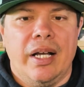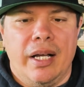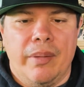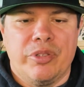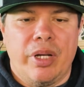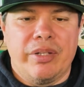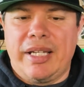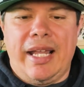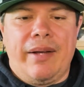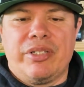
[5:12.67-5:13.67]
So
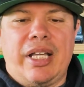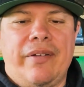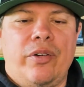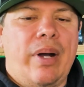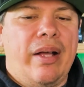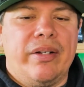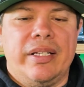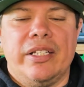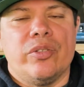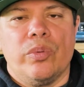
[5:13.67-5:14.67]
again, I was kind of around
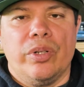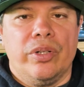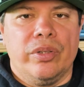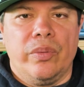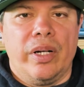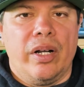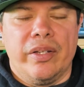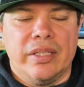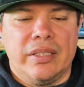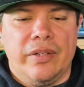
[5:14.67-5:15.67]
in this world when
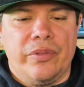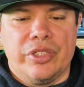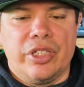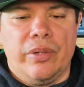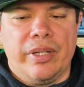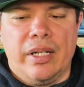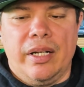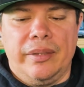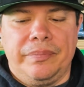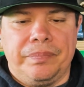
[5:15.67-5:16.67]
all this stuff was going
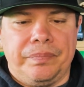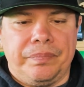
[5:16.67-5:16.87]
on.